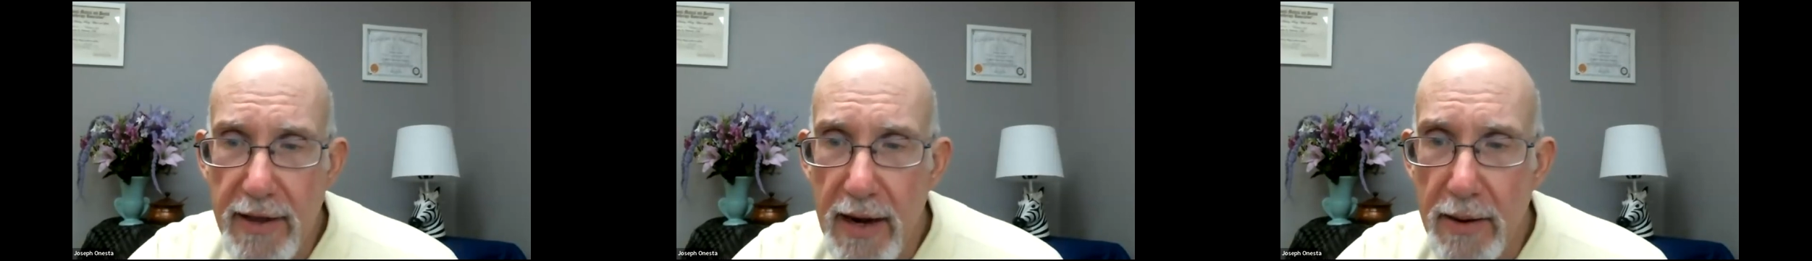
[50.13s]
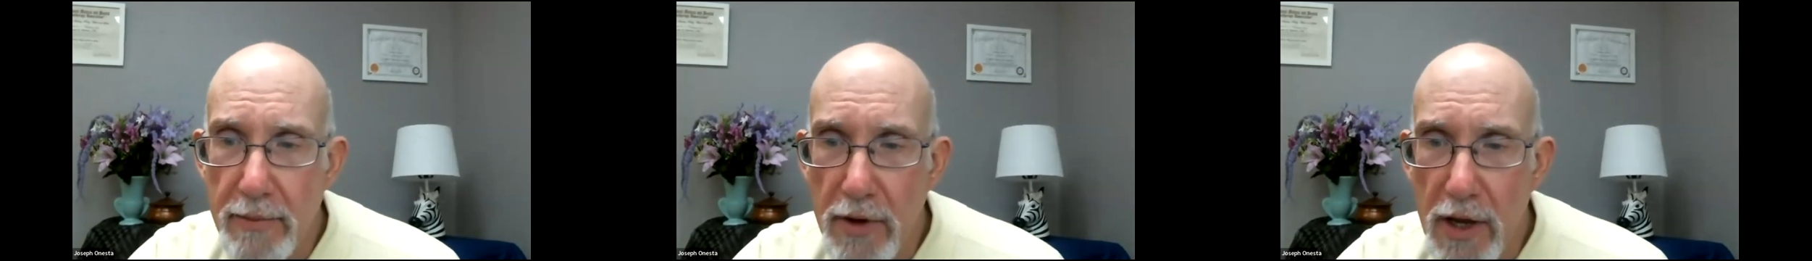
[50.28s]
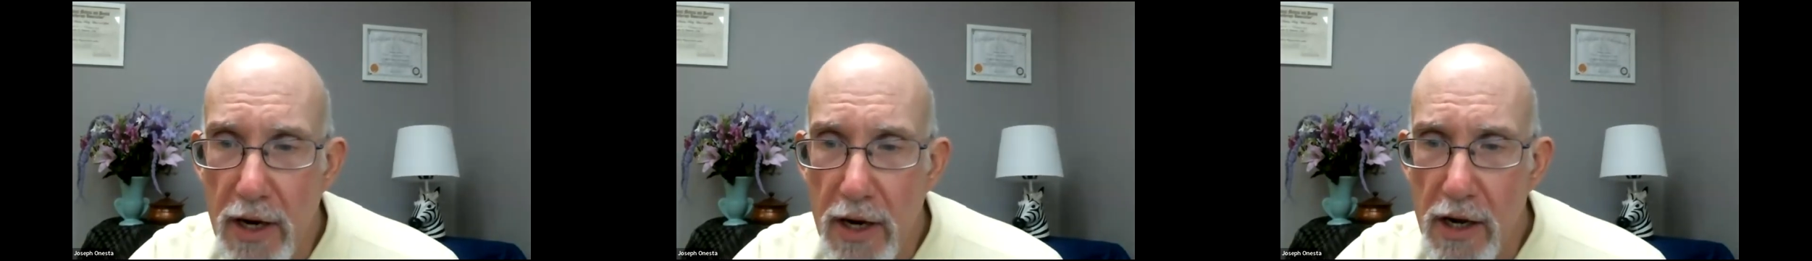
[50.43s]
and
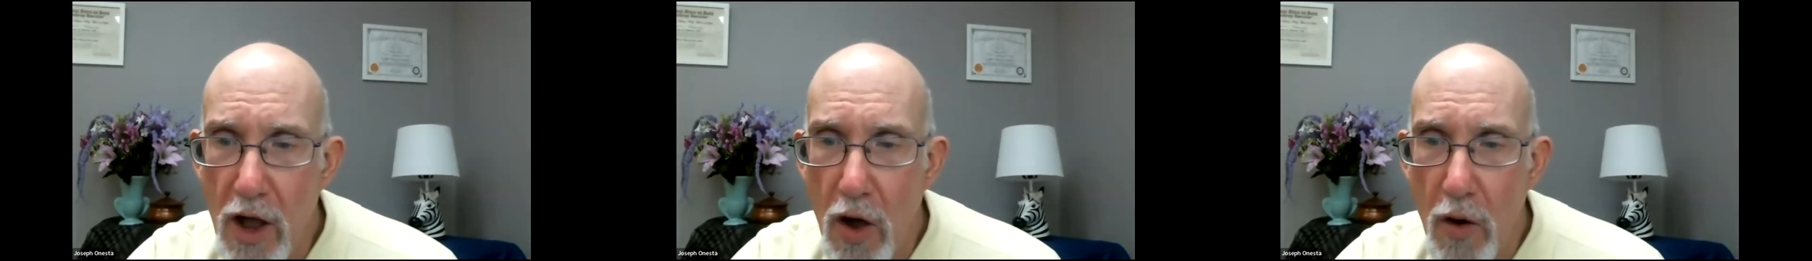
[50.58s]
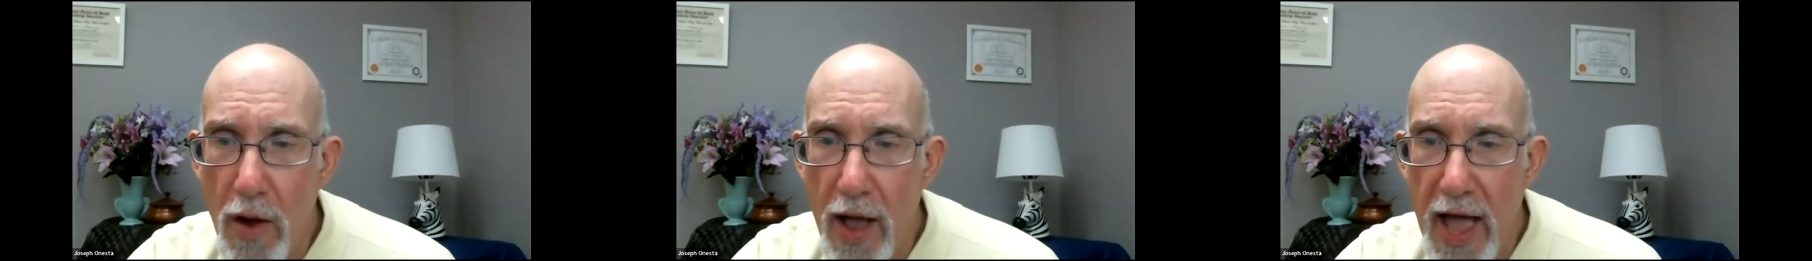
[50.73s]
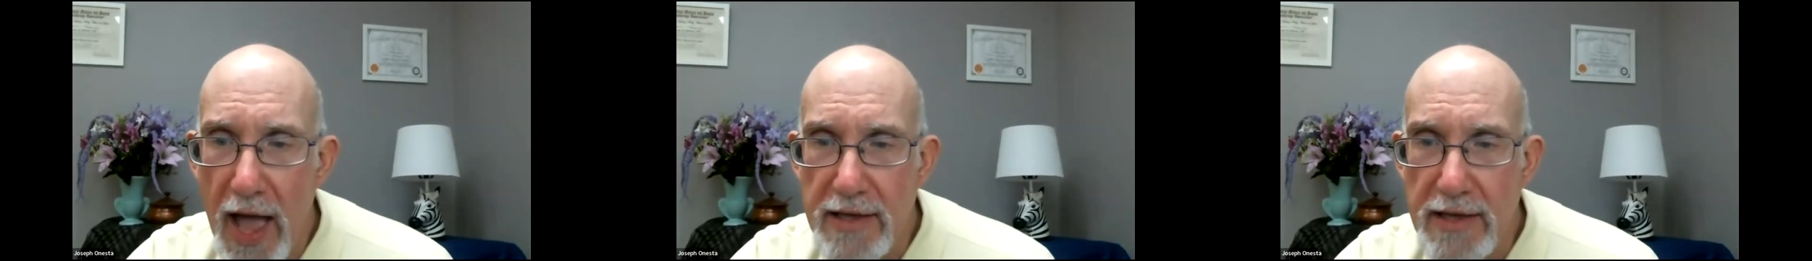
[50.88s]
I'm going to
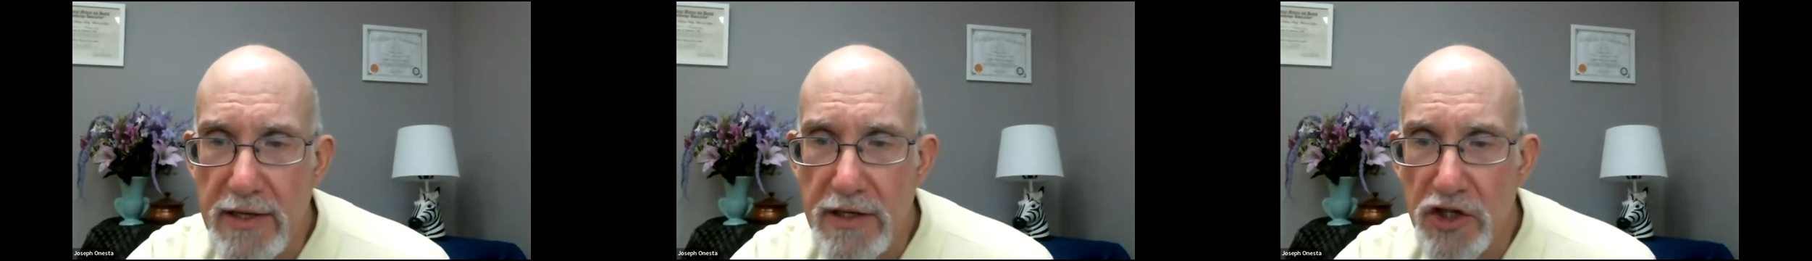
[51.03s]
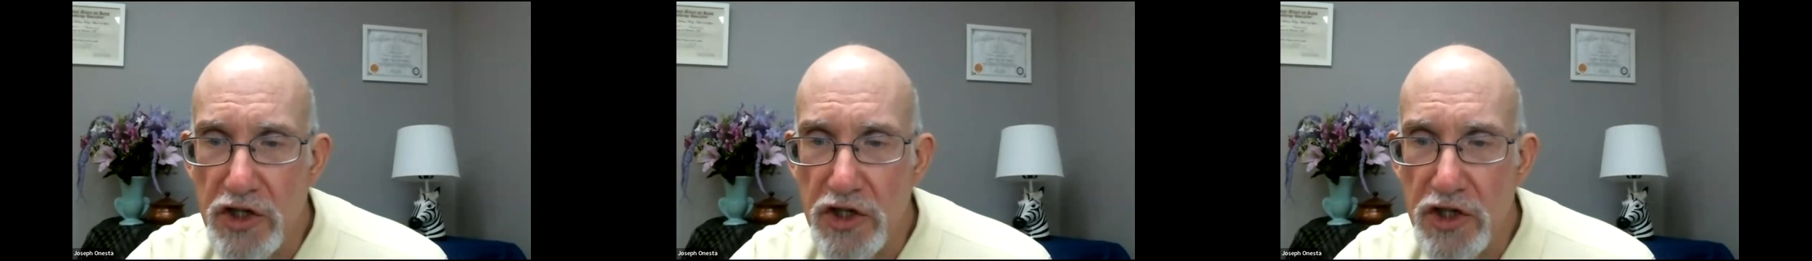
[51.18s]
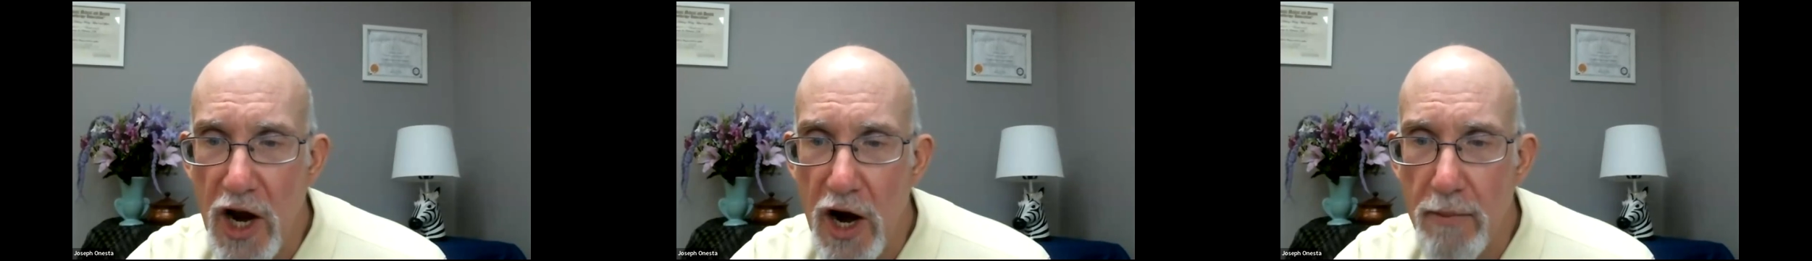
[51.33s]
go ahead and
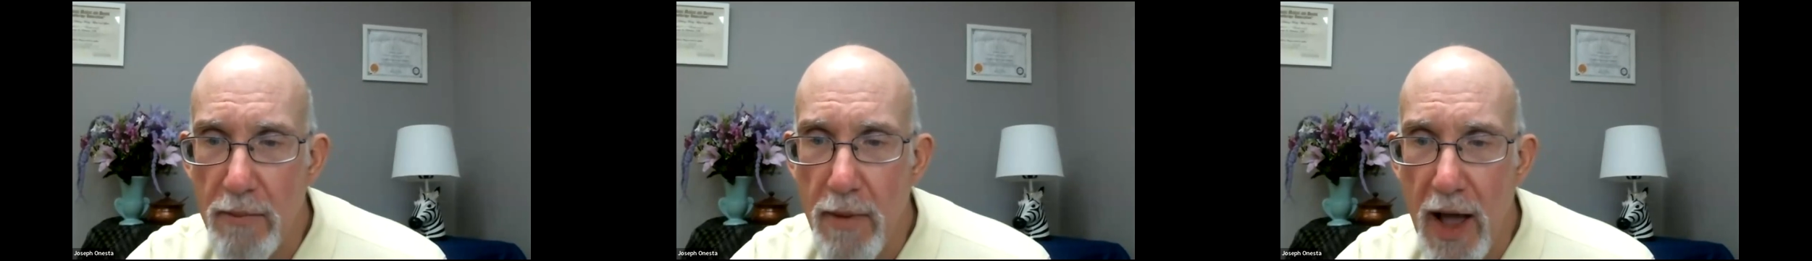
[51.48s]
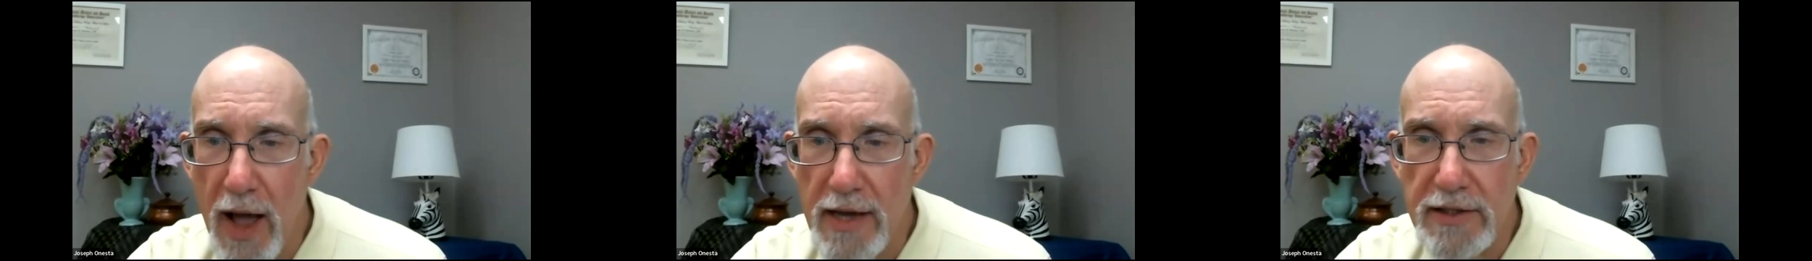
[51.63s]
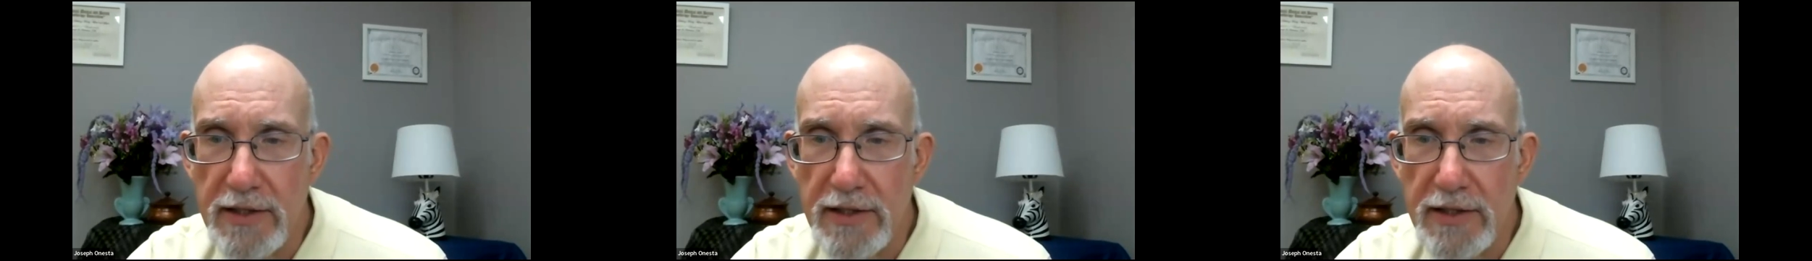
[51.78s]
share my